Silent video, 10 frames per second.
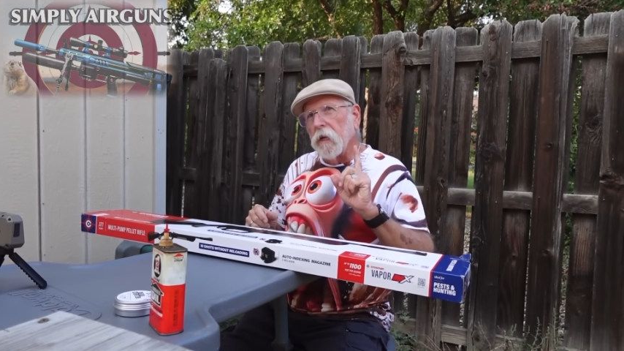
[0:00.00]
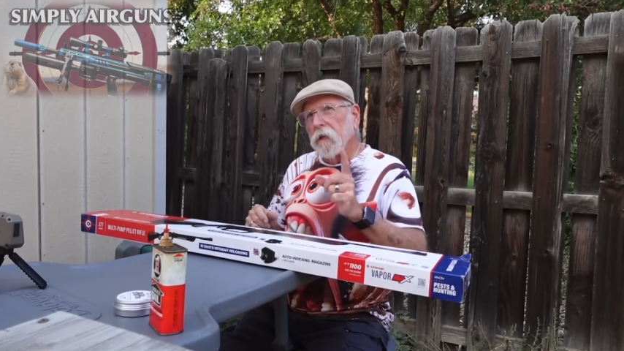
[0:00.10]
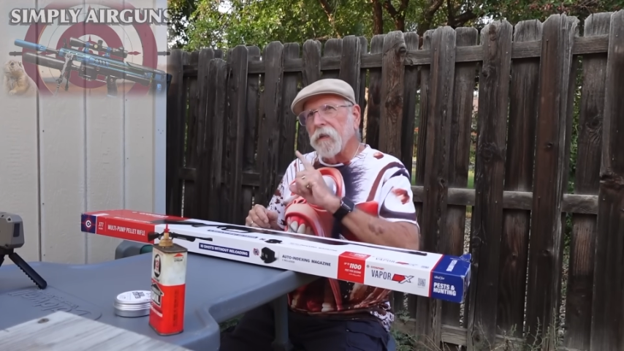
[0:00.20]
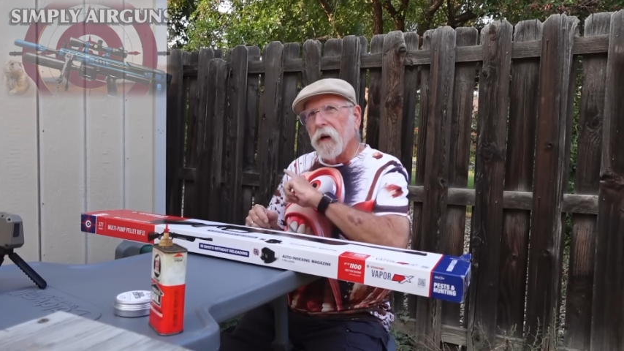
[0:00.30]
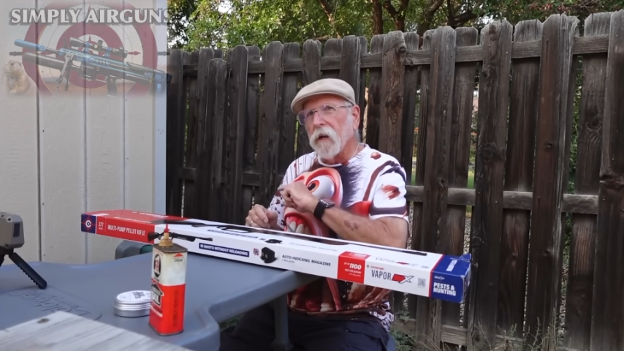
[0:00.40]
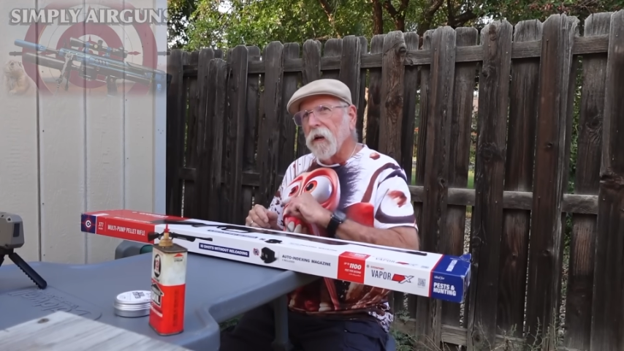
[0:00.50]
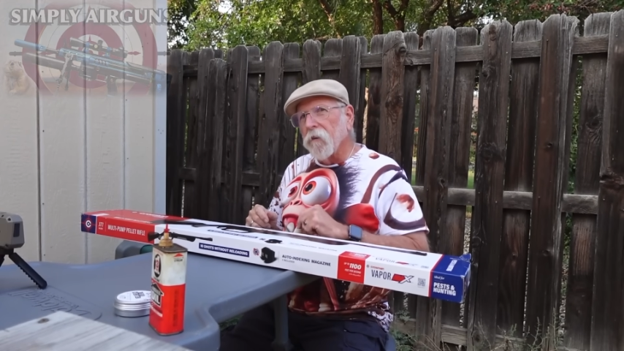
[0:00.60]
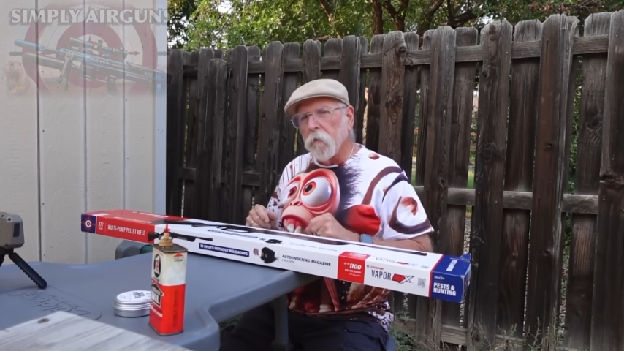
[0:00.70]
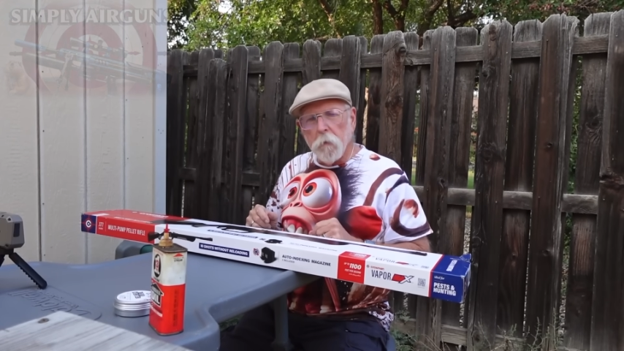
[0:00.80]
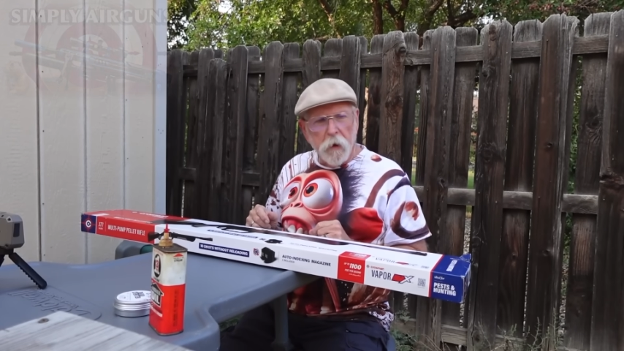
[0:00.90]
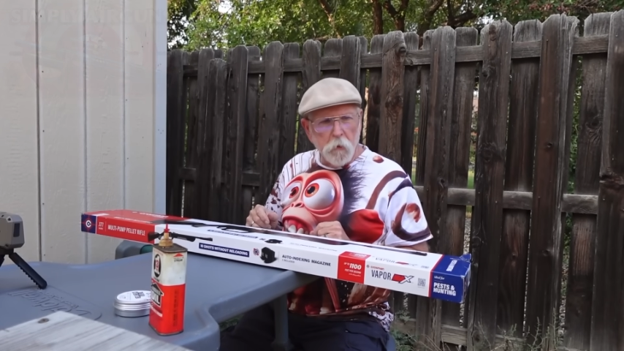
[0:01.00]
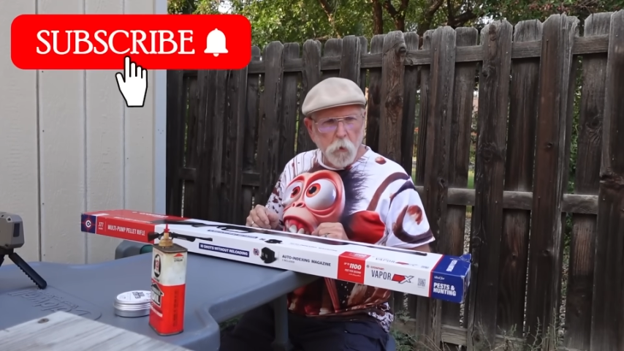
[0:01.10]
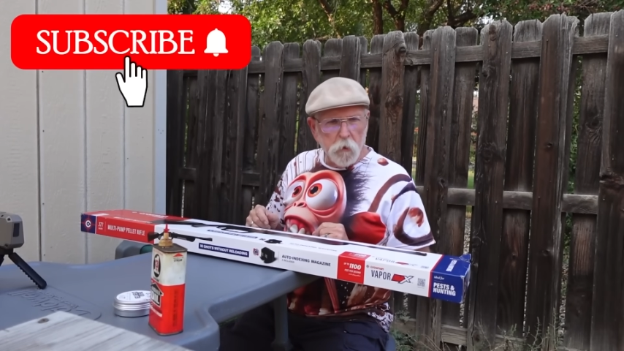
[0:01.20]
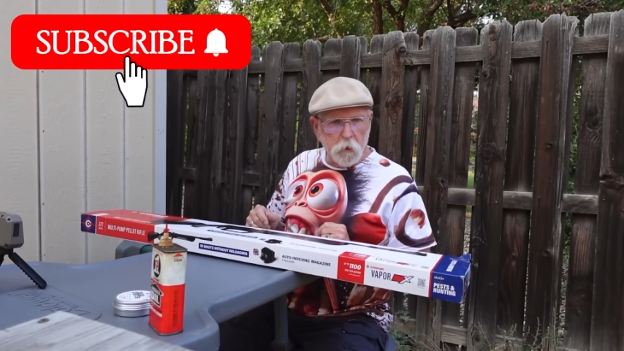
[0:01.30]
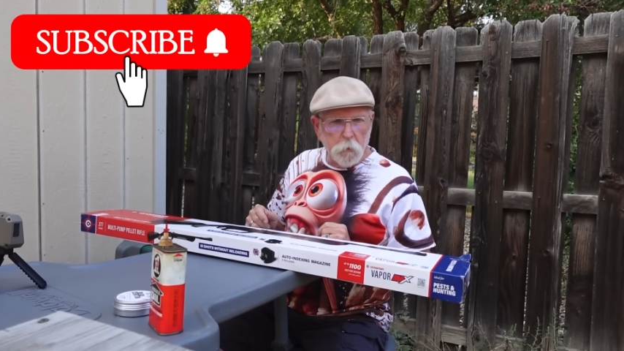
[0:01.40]
Not everybody
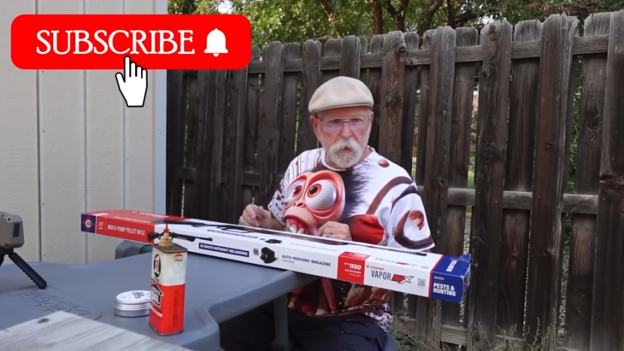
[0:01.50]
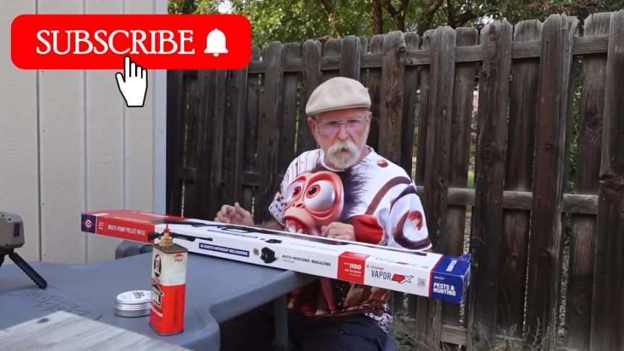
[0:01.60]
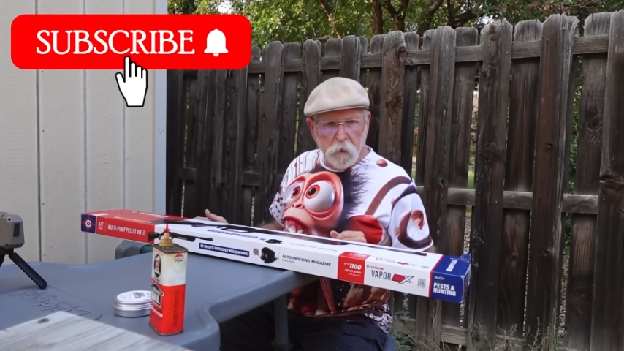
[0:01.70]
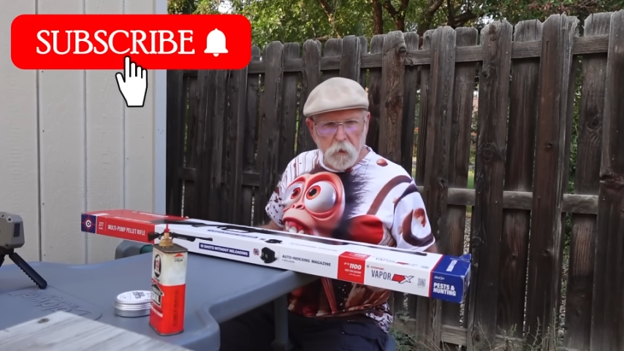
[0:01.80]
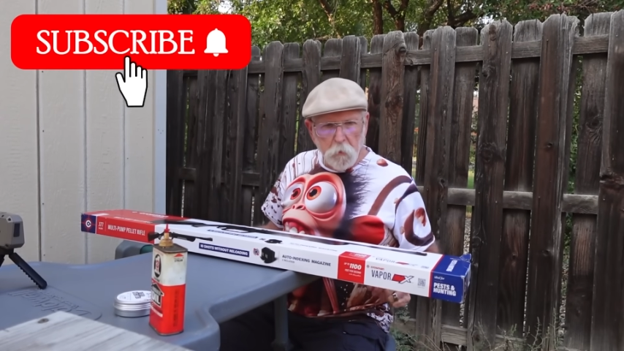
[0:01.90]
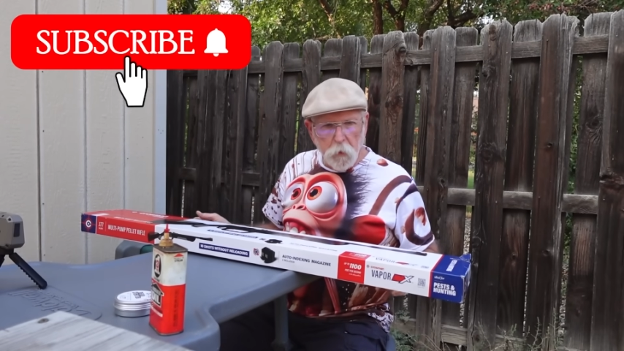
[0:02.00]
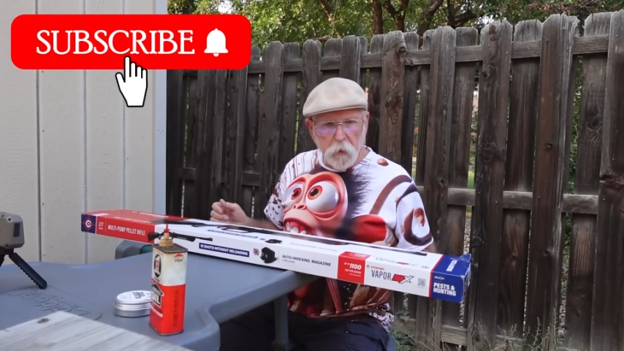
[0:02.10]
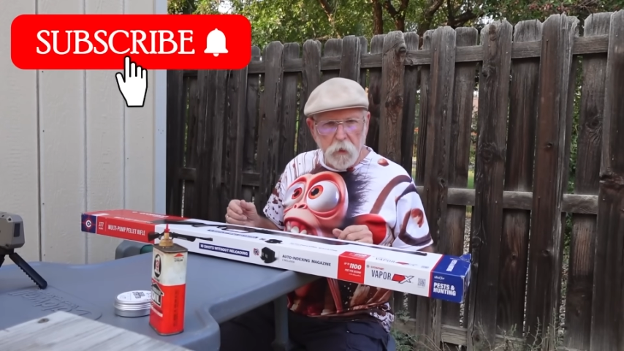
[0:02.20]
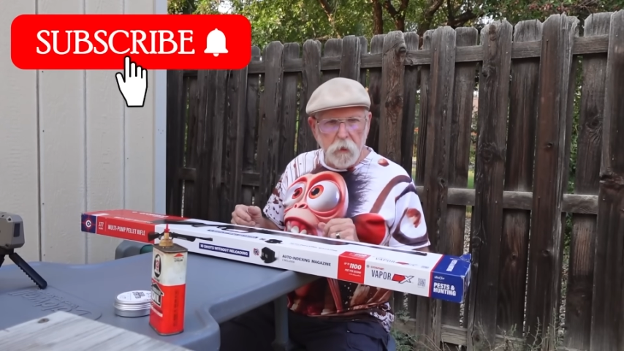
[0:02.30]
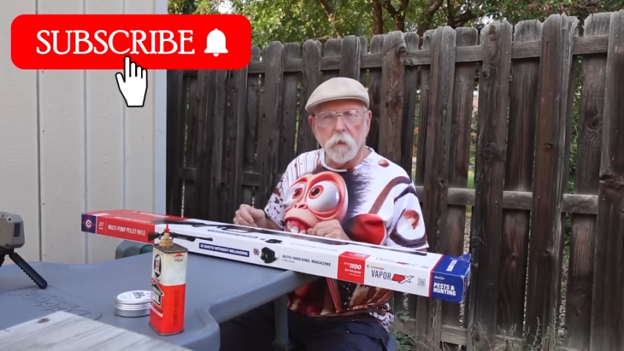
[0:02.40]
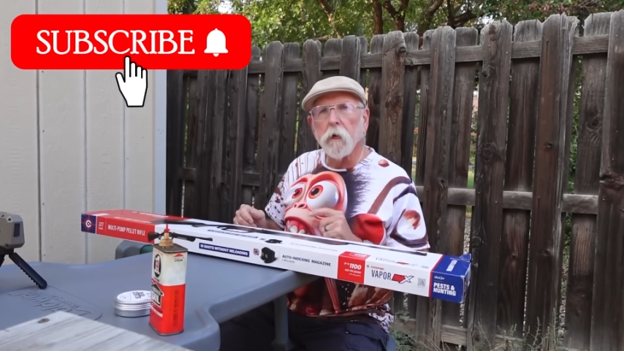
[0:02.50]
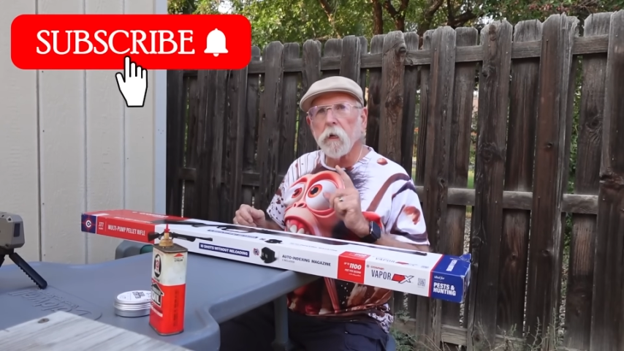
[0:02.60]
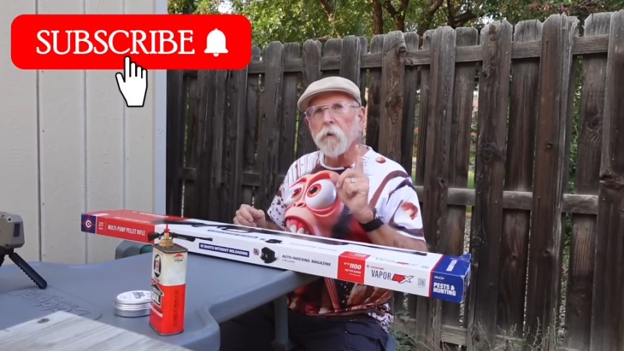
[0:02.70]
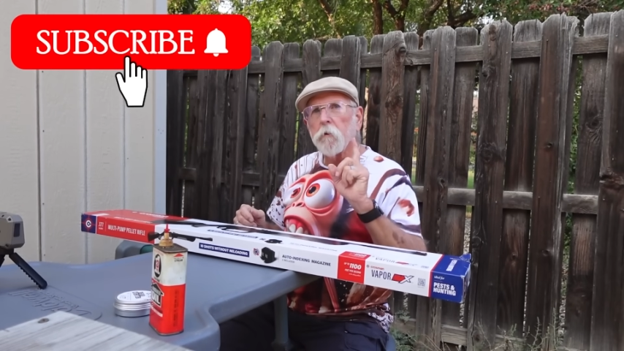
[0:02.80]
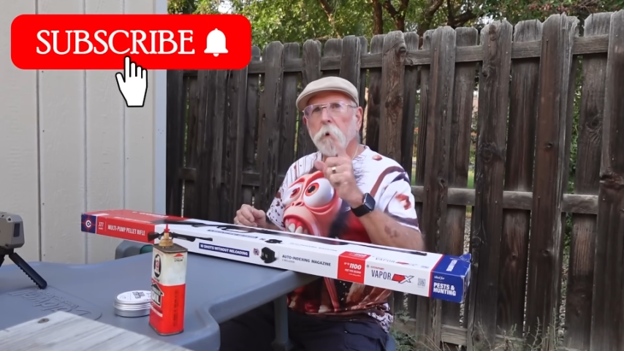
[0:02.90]
wants a PCP. Not
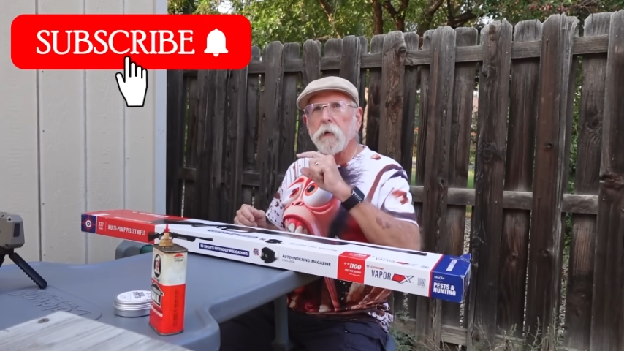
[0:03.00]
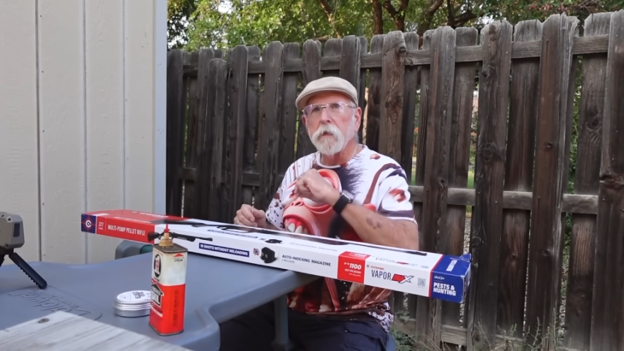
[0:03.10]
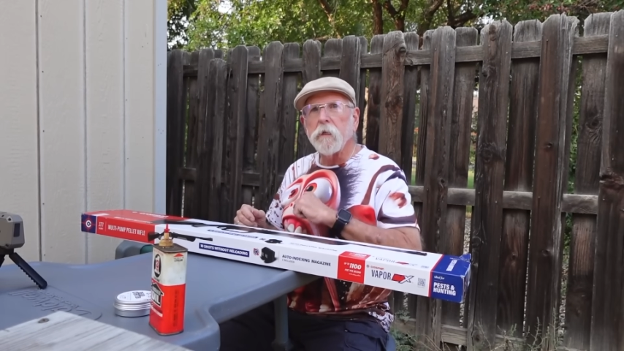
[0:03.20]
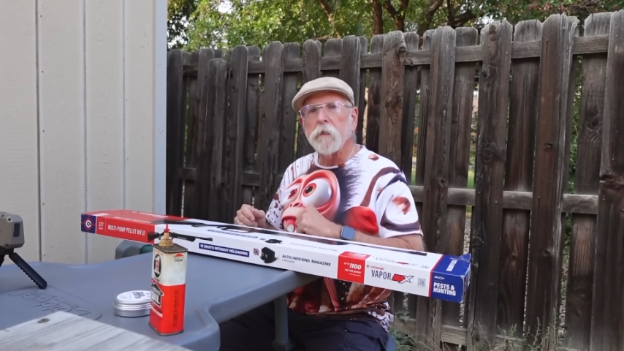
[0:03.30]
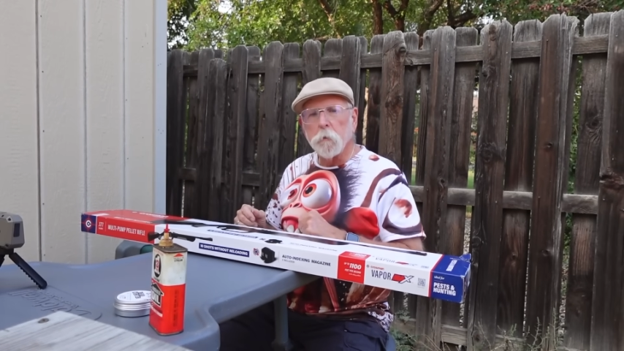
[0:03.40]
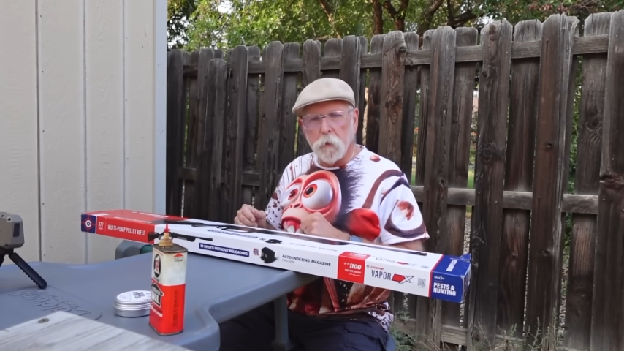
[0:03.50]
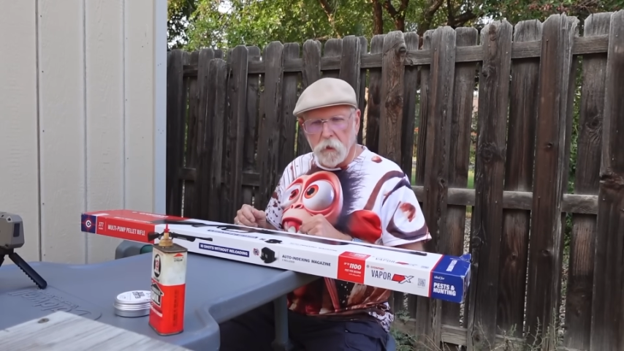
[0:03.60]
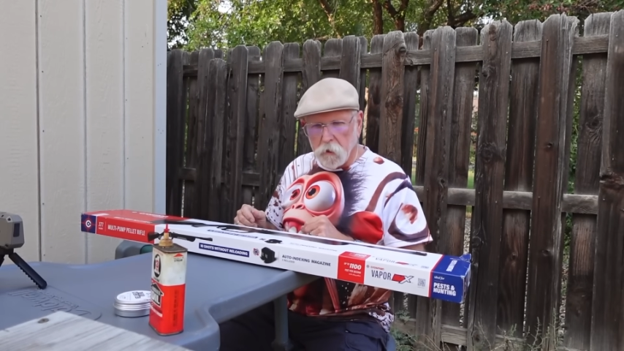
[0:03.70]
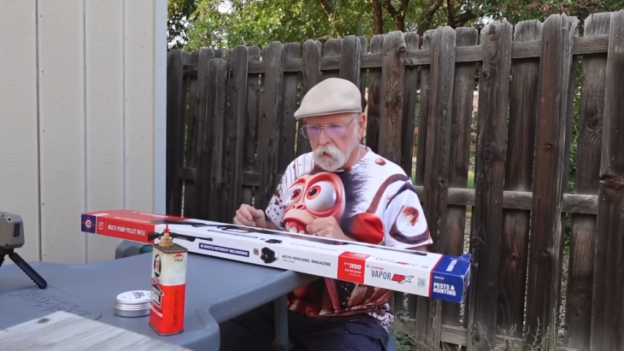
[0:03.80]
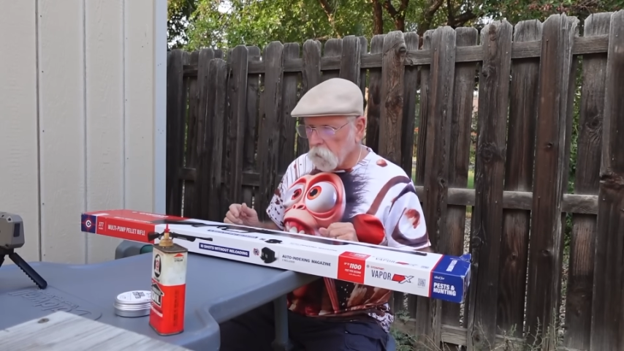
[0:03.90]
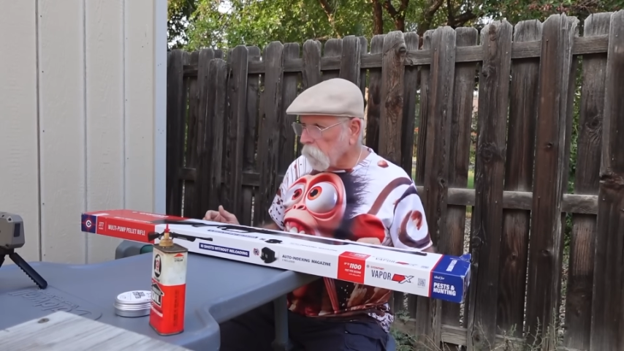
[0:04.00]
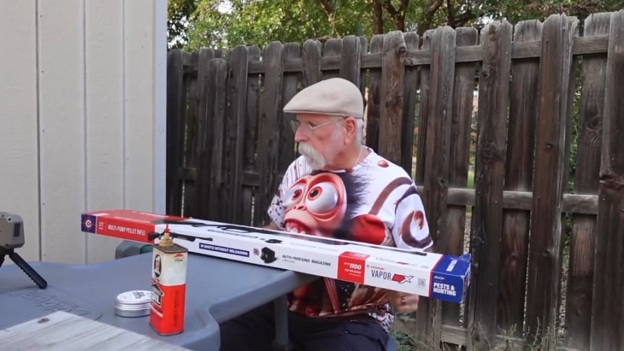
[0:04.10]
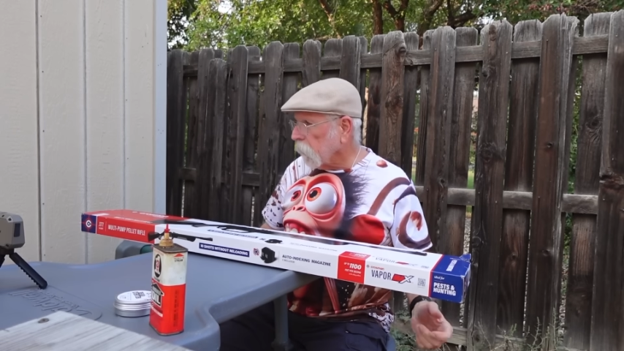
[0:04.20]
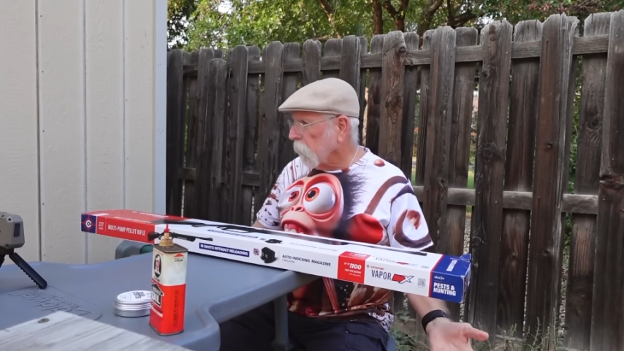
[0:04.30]
everybody needs a PCP.